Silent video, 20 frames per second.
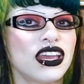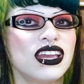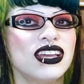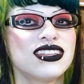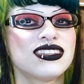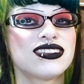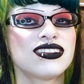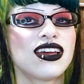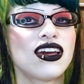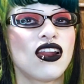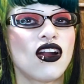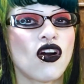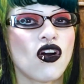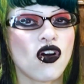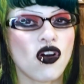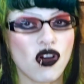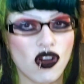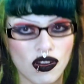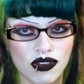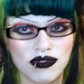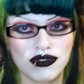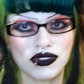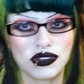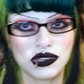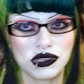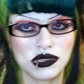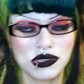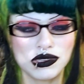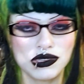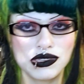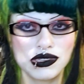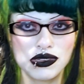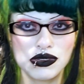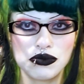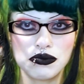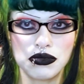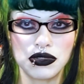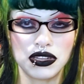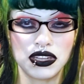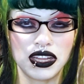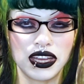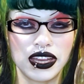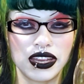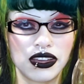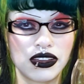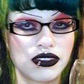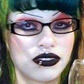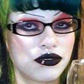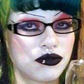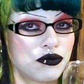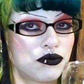it's not awful, but like